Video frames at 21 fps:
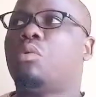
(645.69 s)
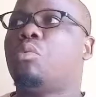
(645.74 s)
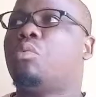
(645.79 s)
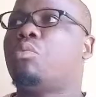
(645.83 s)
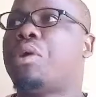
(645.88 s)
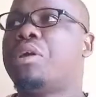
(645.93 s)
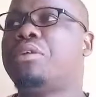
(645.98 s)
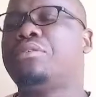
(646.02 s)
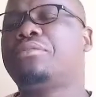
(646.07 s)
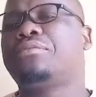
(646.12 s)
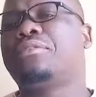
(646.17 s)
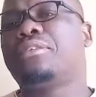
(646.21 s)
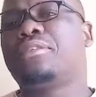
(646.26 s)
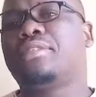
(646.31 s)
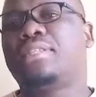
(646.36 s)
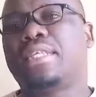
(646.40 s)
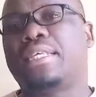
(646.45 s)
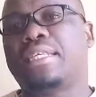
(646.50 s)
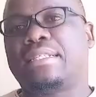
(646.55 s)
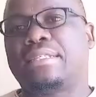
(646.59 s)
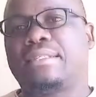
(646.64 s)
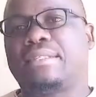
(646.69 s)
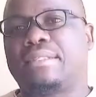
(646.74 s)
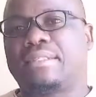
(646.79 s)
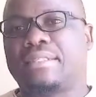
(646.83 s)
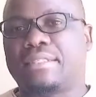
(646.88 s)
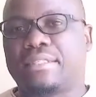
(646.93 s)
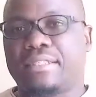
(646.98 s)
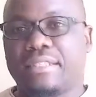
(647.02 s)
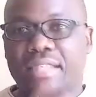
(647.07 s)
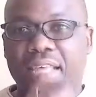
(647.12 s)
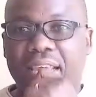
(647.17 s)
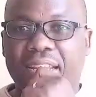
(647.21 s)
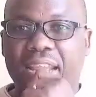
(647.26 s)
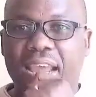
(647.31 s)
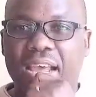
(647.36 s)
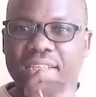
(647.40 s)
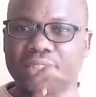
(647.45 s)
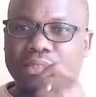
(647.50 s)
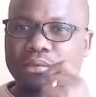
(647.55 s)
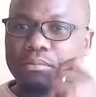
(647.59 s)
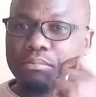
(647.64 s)
One of the things that
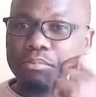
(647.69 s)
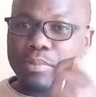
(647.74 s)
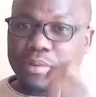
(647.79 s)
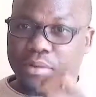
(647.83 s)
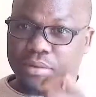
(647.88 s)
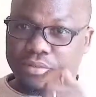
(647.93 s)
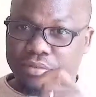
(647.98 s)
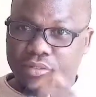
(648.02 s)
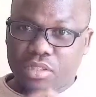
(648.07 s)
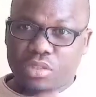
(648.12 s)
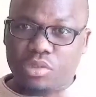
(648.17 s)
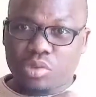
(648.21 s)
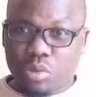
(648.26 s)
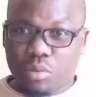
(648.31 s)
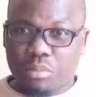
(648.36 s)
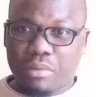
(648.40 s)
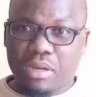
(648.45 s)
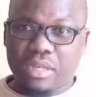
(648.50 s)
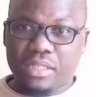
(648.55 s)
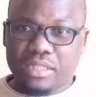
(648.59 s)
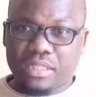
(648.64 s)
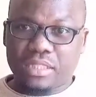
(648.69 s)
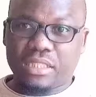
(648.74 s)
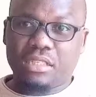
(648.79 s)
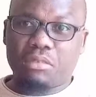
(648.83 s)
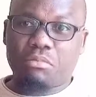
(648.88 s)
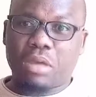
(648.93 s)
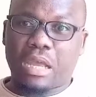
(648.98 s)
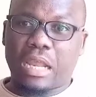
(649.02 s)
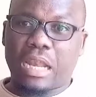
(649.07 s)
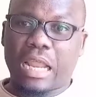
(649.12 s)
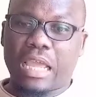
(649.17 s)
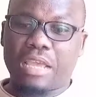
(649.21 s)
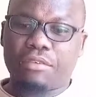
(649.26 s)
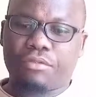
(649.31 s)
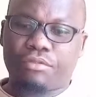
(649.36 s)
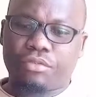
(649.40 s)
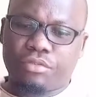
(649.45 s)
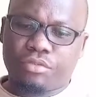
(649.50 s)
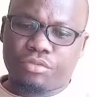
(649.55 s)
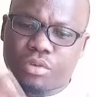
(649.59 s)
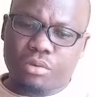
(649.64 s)
has improved so much in my
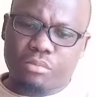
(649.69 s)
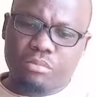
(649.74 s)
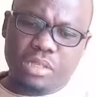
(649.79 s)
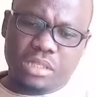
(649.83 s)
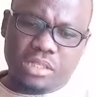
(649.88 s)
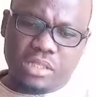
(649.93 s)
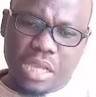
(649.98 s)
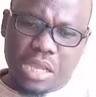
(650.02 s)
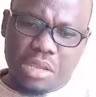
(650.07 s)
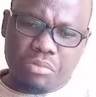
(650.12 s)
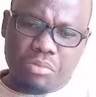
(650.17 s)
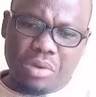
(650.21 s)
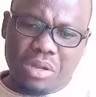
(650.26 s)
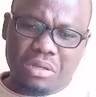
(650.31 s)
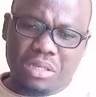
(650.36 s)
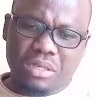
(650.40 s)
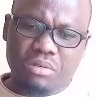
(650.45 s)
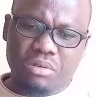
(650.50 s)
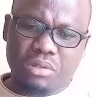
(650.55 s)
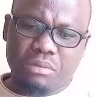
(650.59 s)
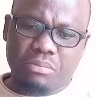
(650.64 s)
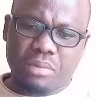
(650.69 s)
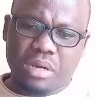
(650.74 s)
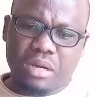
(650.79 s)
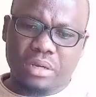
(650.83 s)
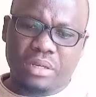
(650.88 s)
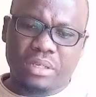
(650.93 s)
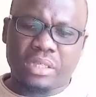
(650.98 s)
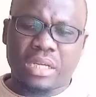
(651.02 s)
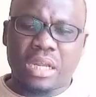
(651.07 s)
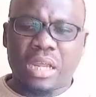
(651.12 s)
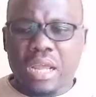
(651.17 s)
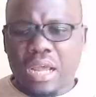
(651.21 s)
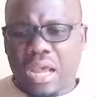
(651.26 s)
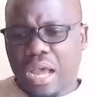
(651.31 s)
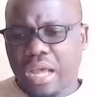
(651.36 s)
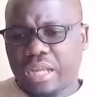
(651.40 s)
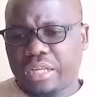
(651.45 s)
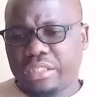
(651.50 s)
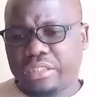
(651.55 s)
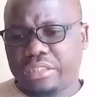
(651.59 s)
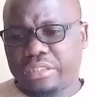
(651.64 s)
life from the time I got married
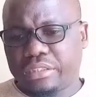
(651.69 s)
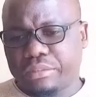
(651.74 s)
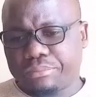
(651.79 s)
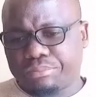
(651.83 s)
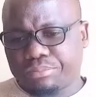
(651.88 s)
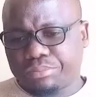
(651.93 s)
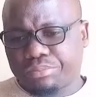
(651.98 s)
and